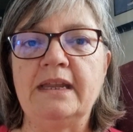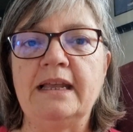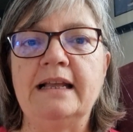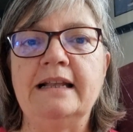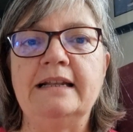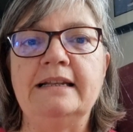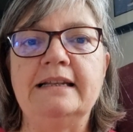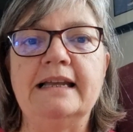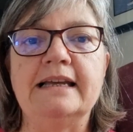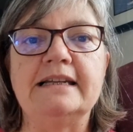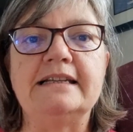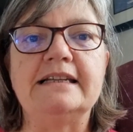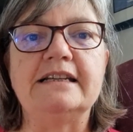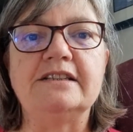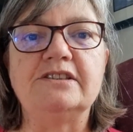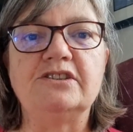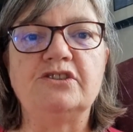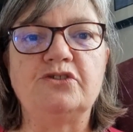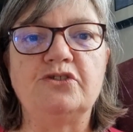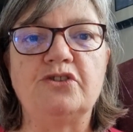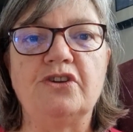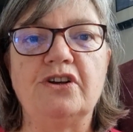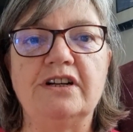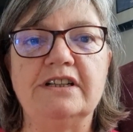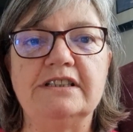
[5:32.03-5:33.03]
Let us
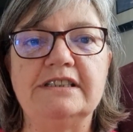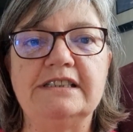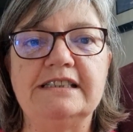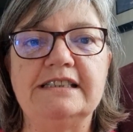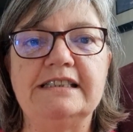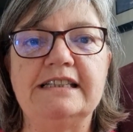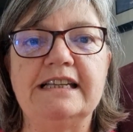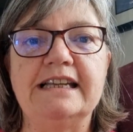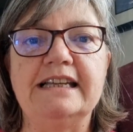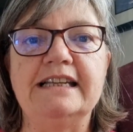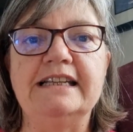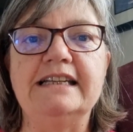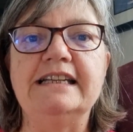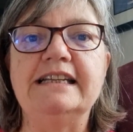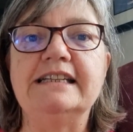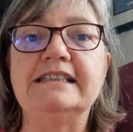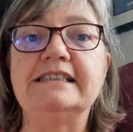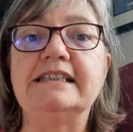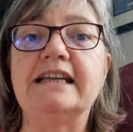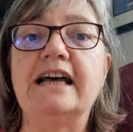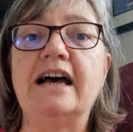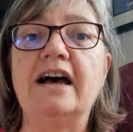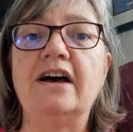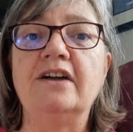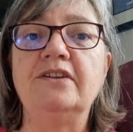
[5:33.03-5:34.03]
trust in
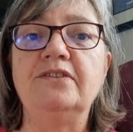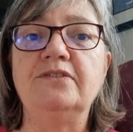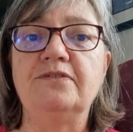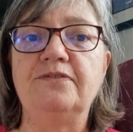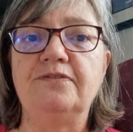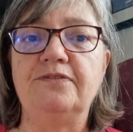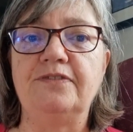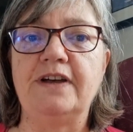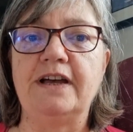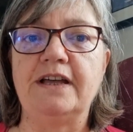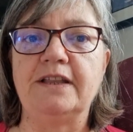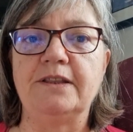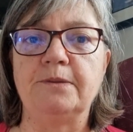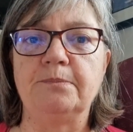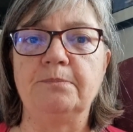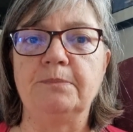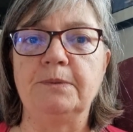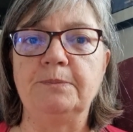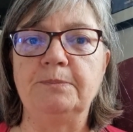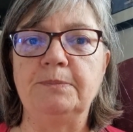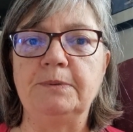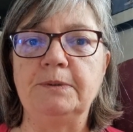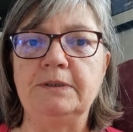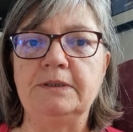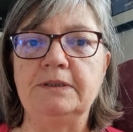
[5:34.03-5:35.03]
his
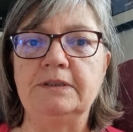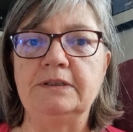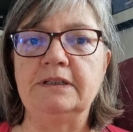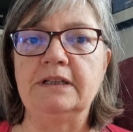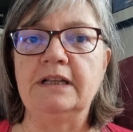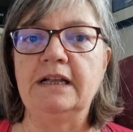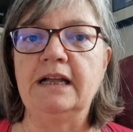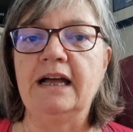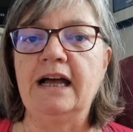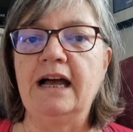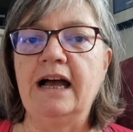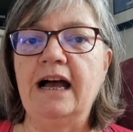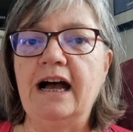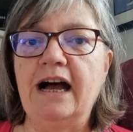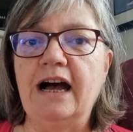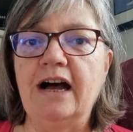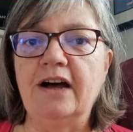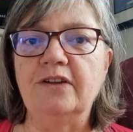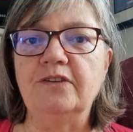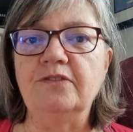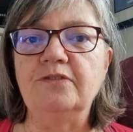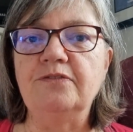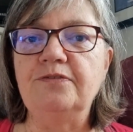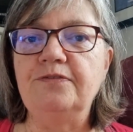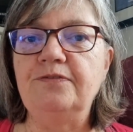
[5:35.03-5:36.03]
unfathomable,
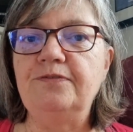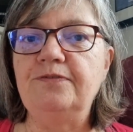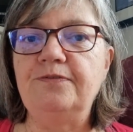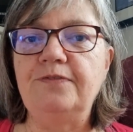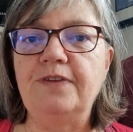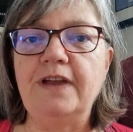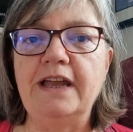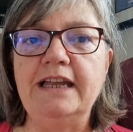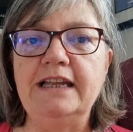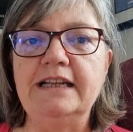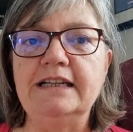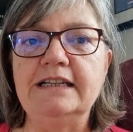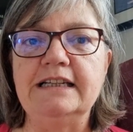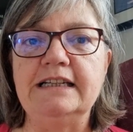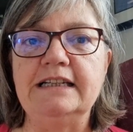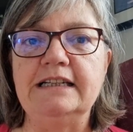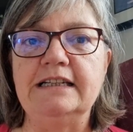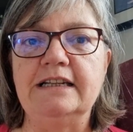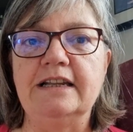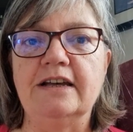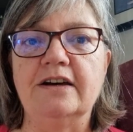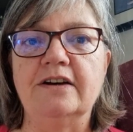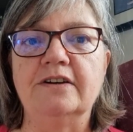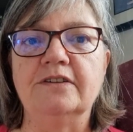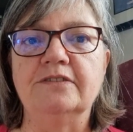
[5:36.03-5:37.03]
unfailing
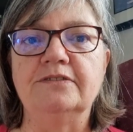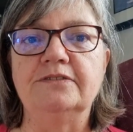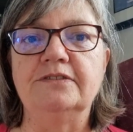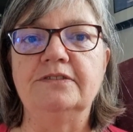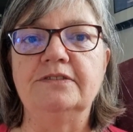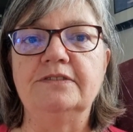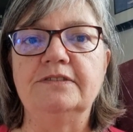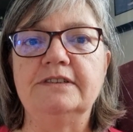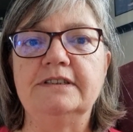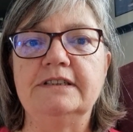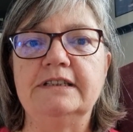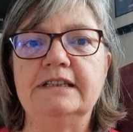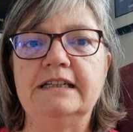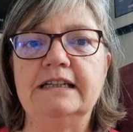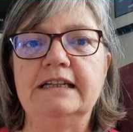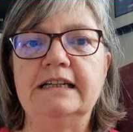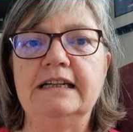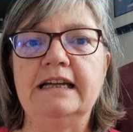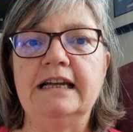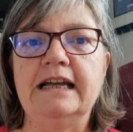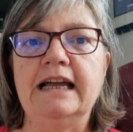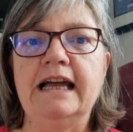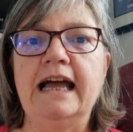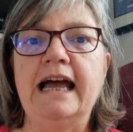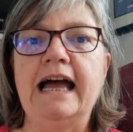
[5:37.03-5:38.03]
love.
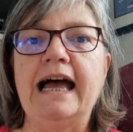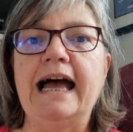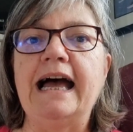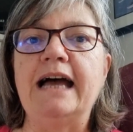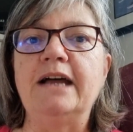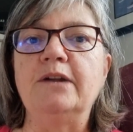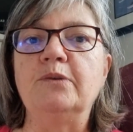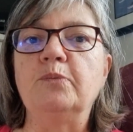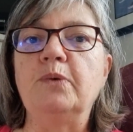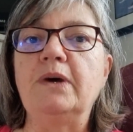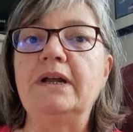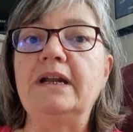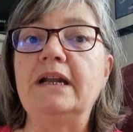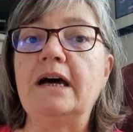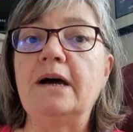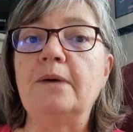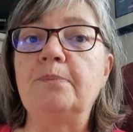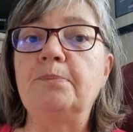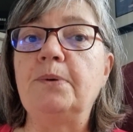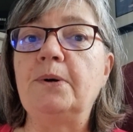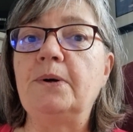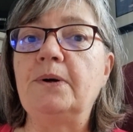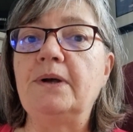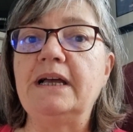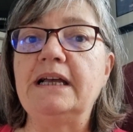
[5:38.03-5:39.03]
And when our
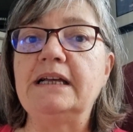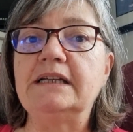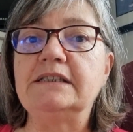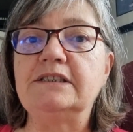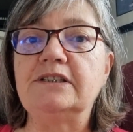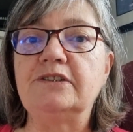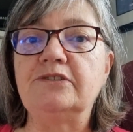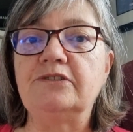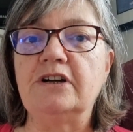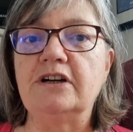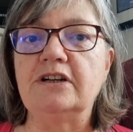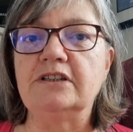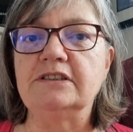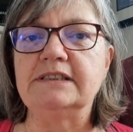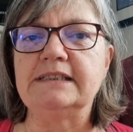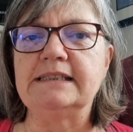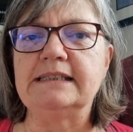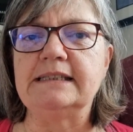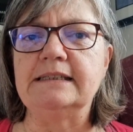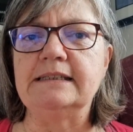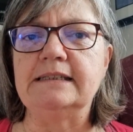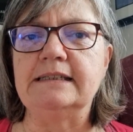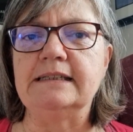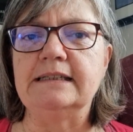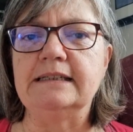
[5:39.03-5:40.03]
prayers are
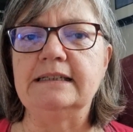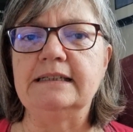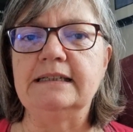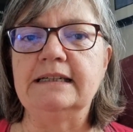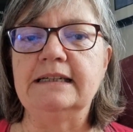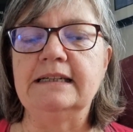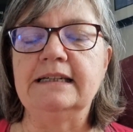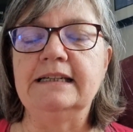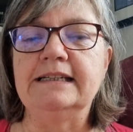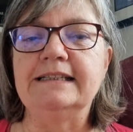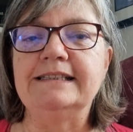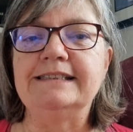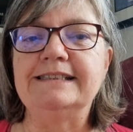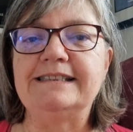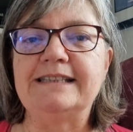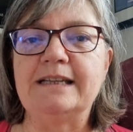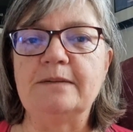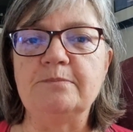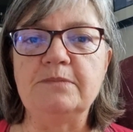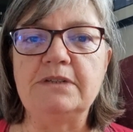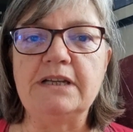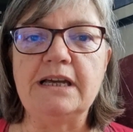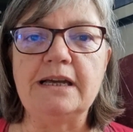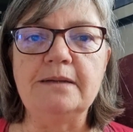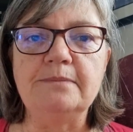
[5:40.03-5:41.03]
answered,
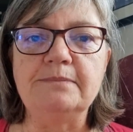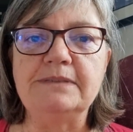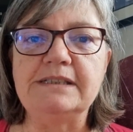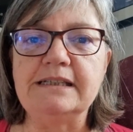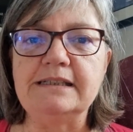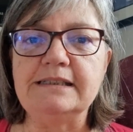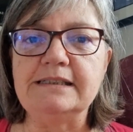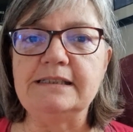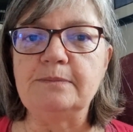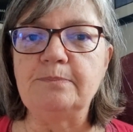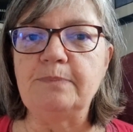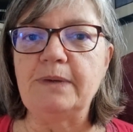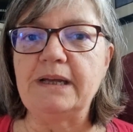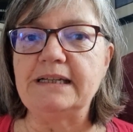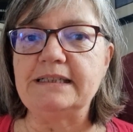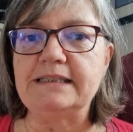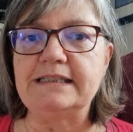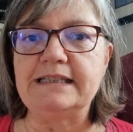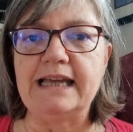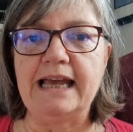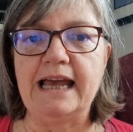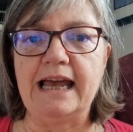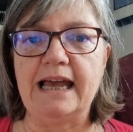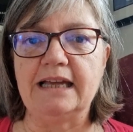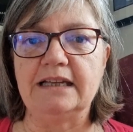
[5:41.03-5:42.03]
sometimes in
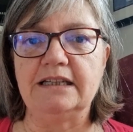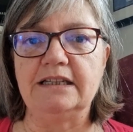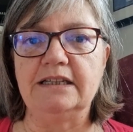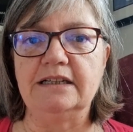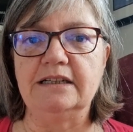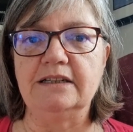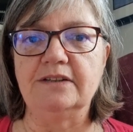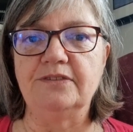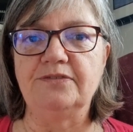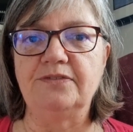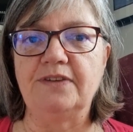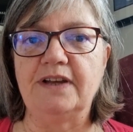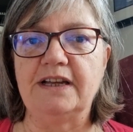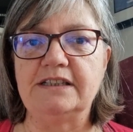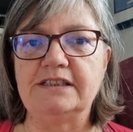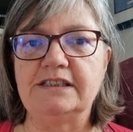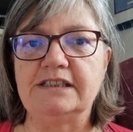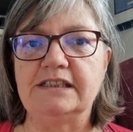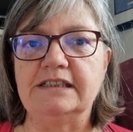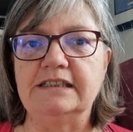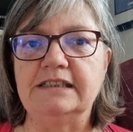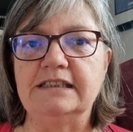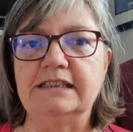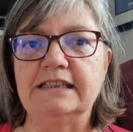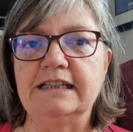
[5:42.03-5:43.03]
spectacular
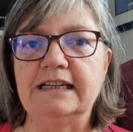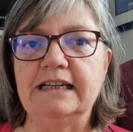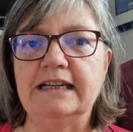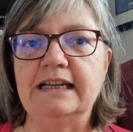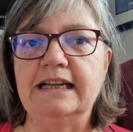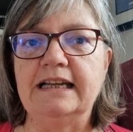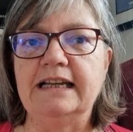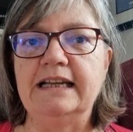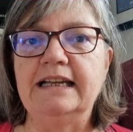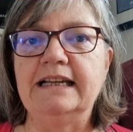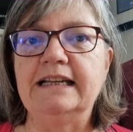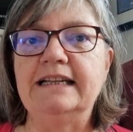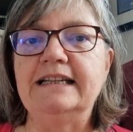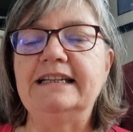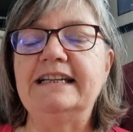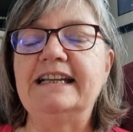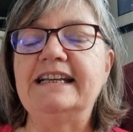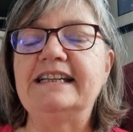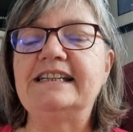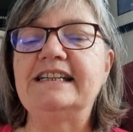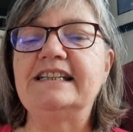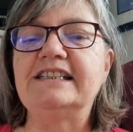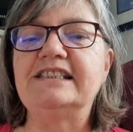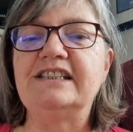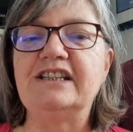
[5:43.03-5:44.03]
fashion,
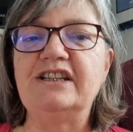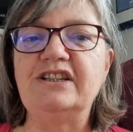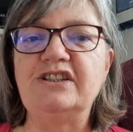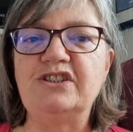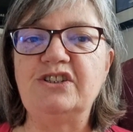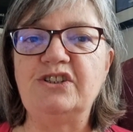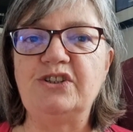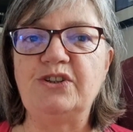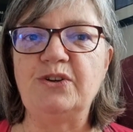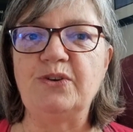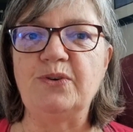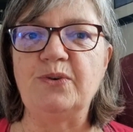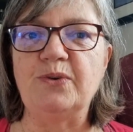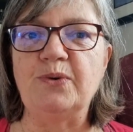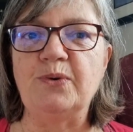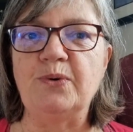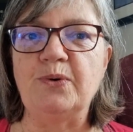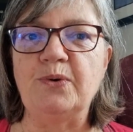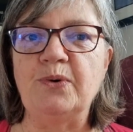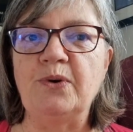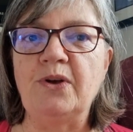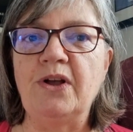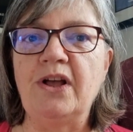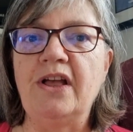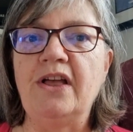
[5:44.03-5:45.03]
let us
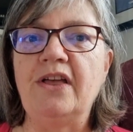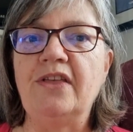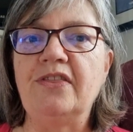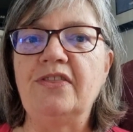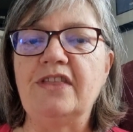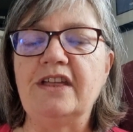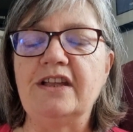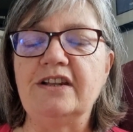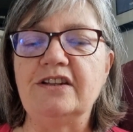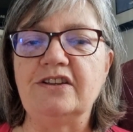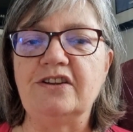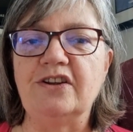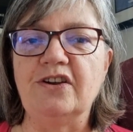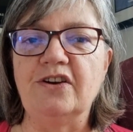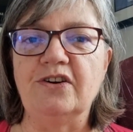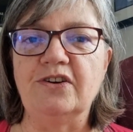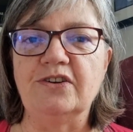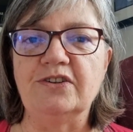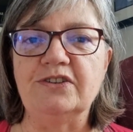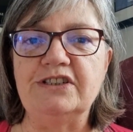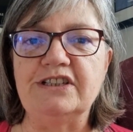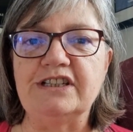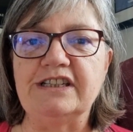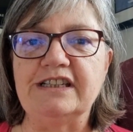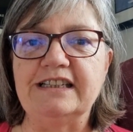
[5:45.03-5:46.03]
ensure that
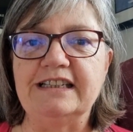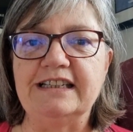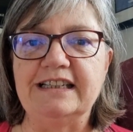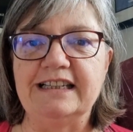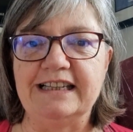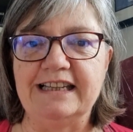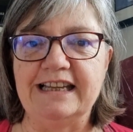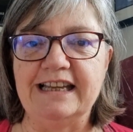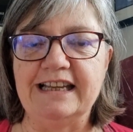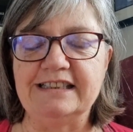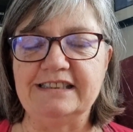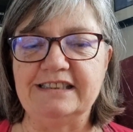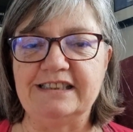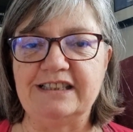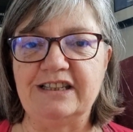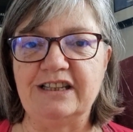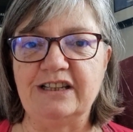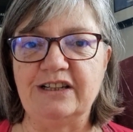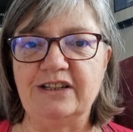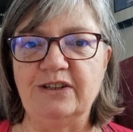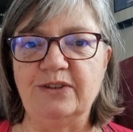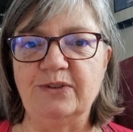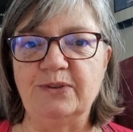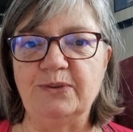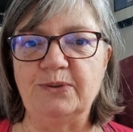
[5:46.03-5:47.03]
God gets the
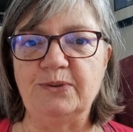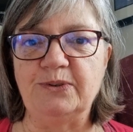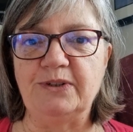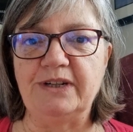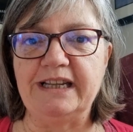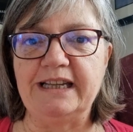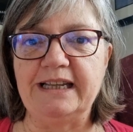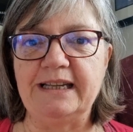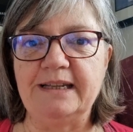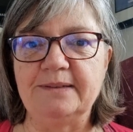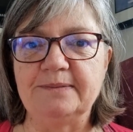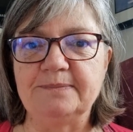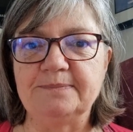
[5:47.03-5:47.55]
glory.